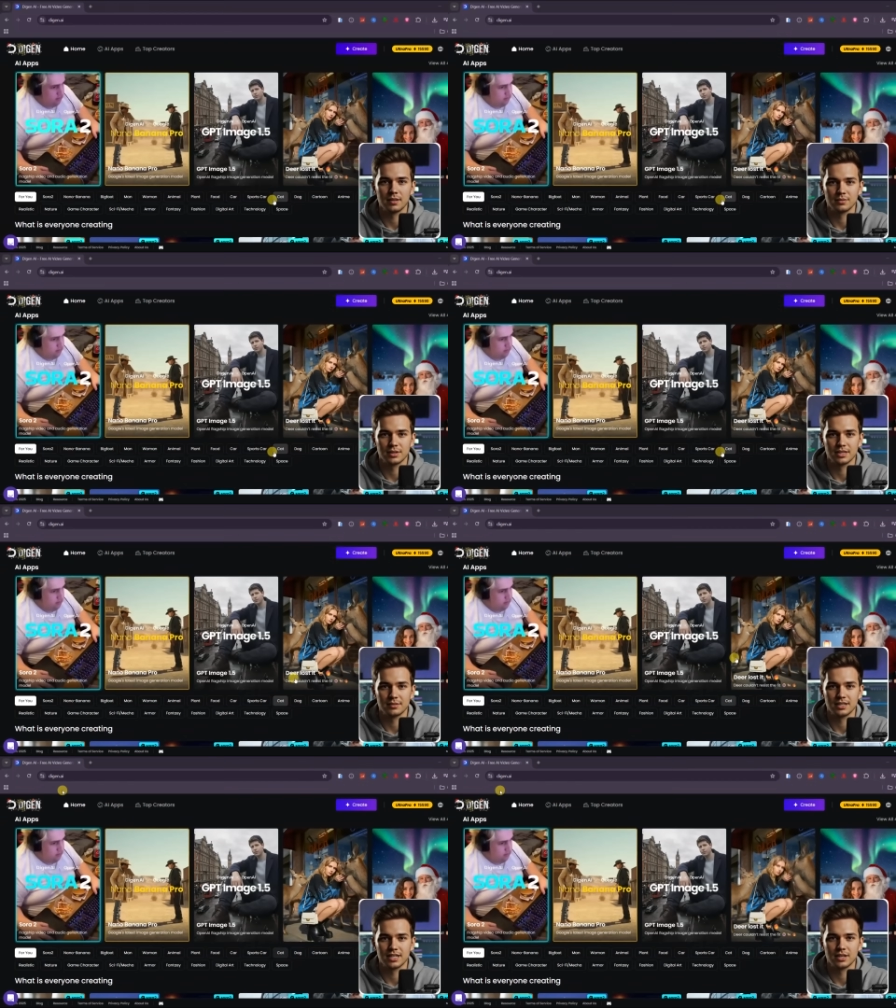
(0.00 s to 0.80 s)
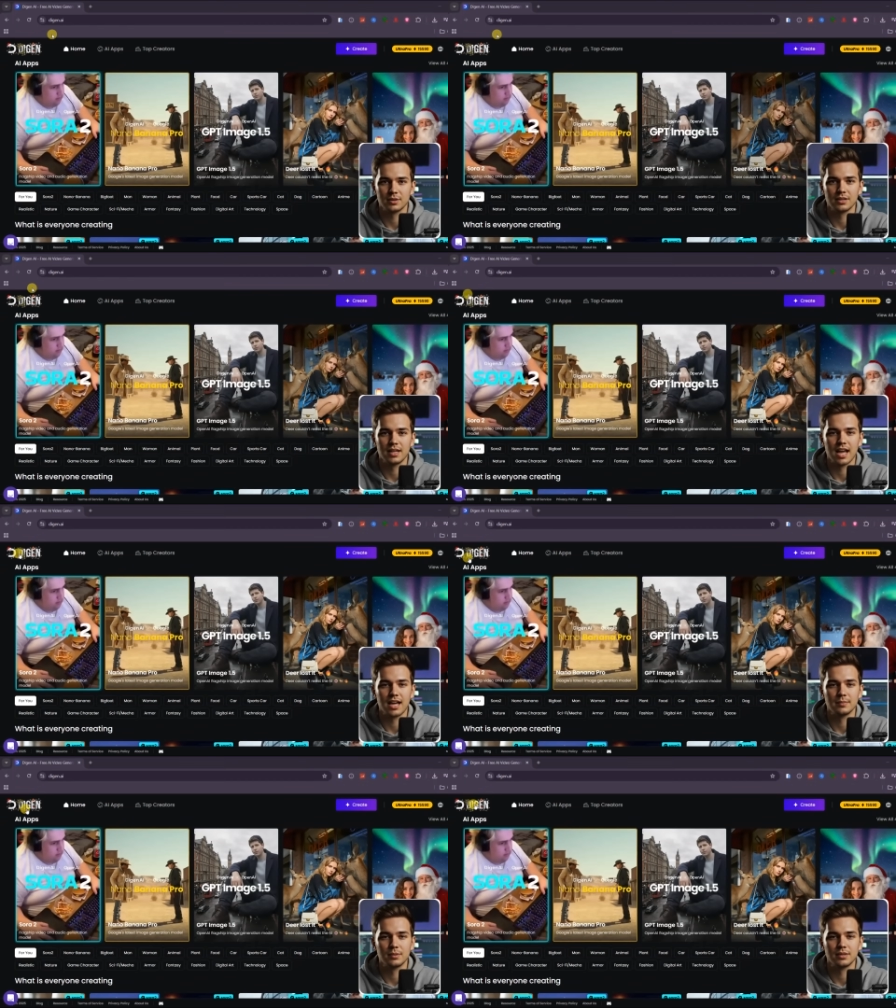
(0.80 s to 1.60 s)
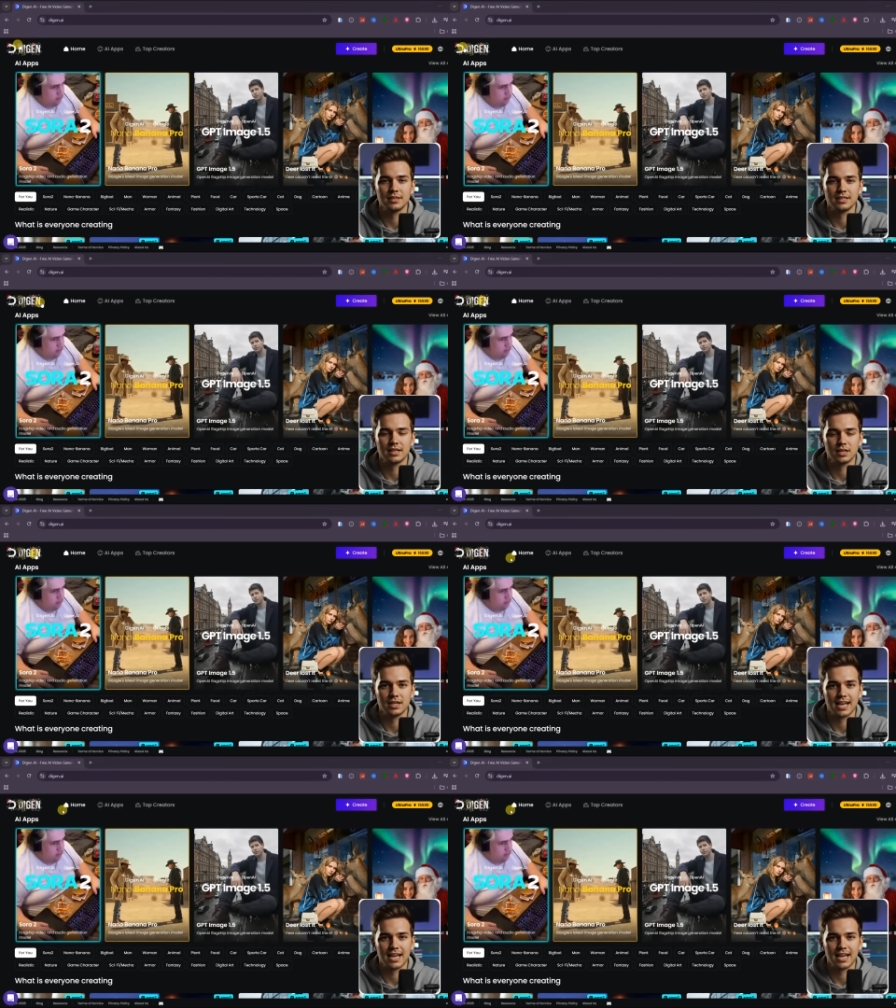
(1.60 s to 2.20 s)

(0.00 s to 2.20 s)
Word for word: For this video, I am using Digen